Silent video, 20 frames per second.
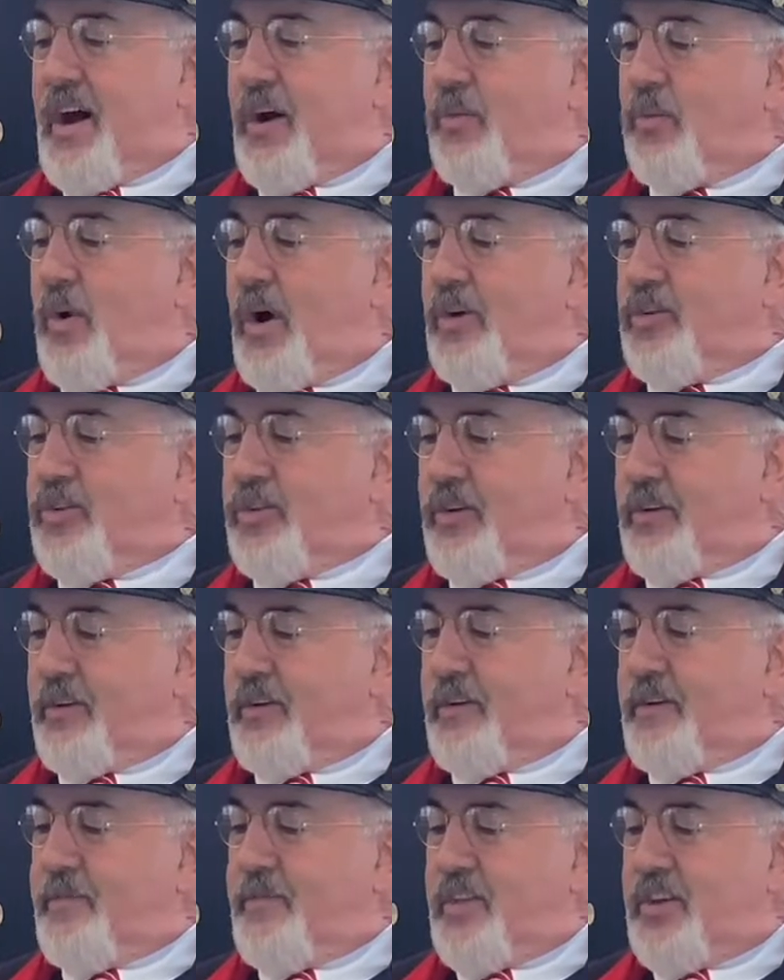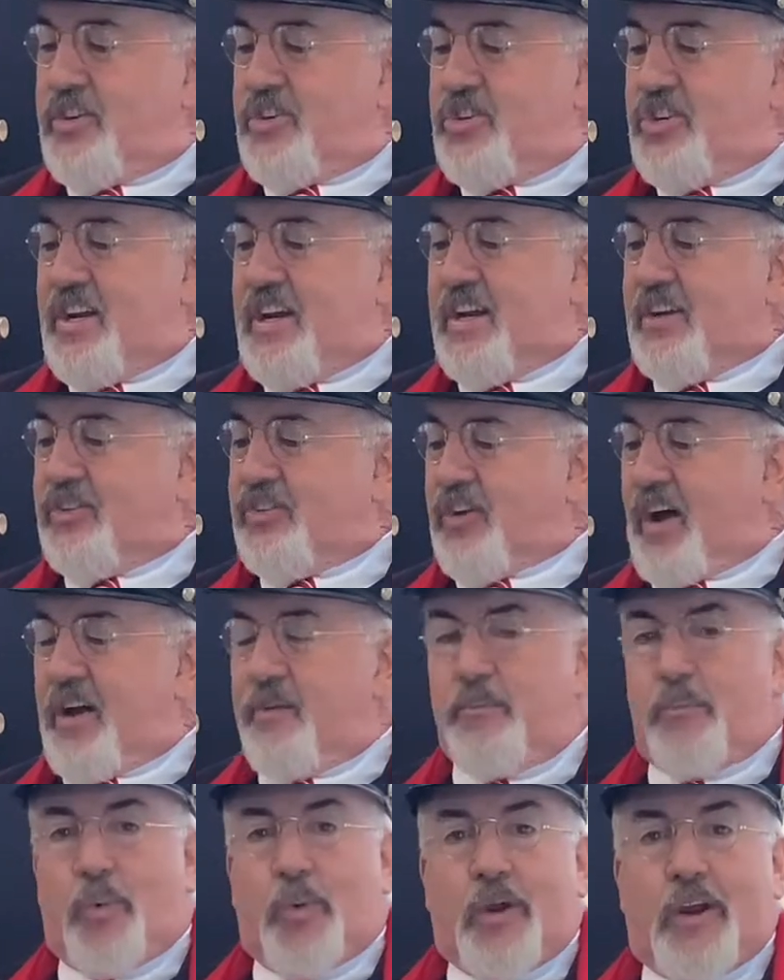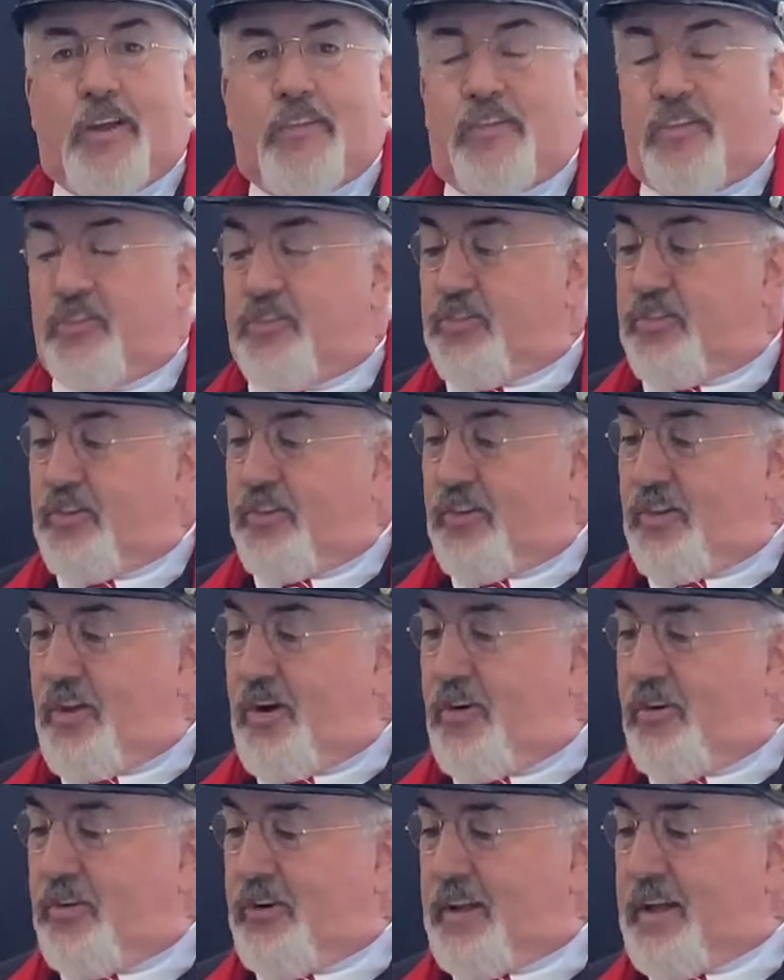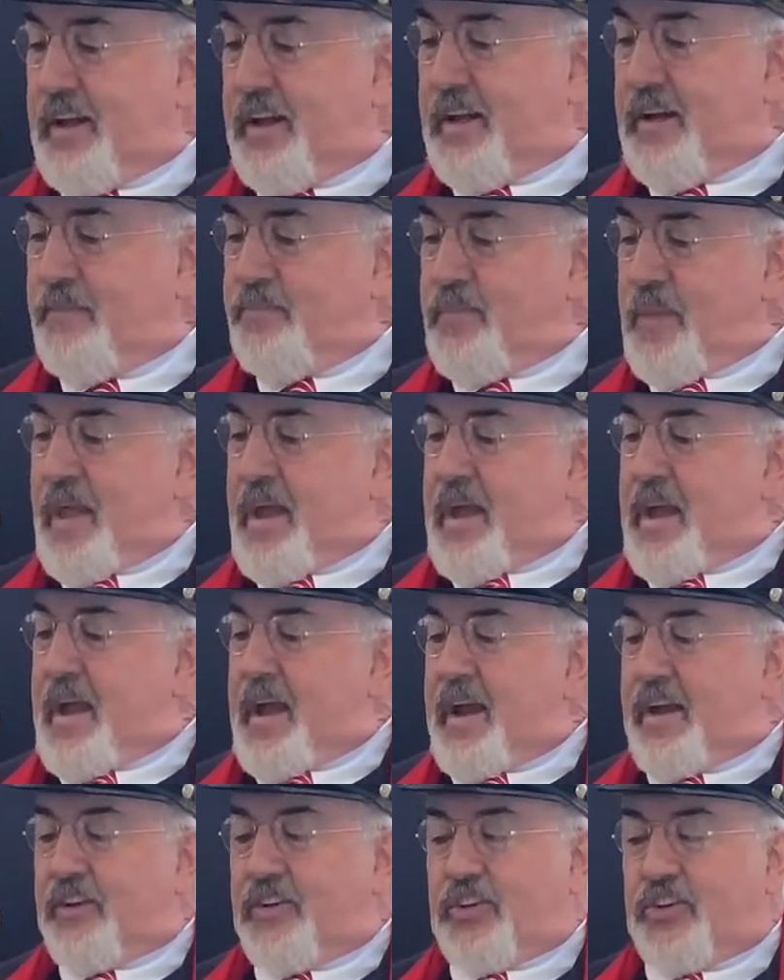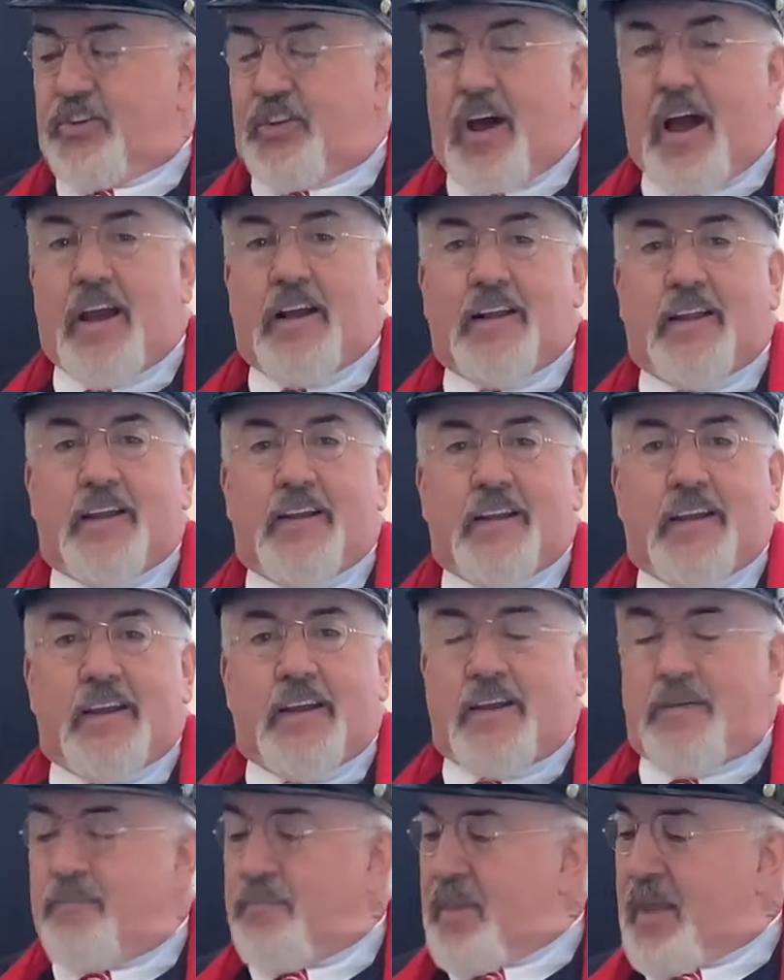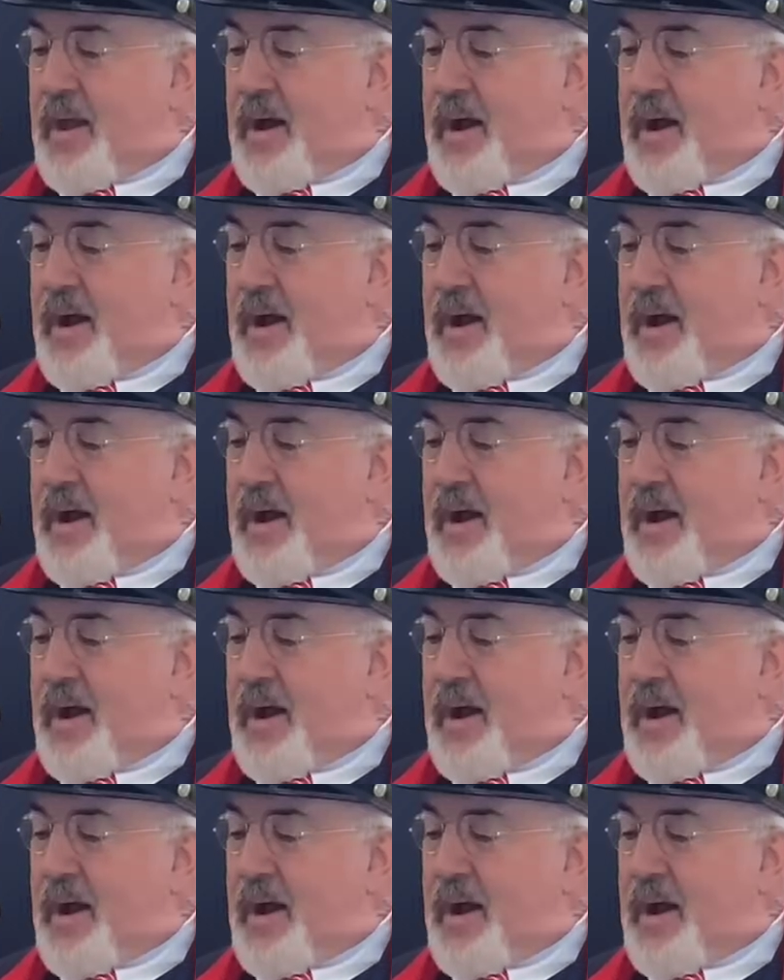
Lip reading: rustle the sheets. I breathed slowly and silently. I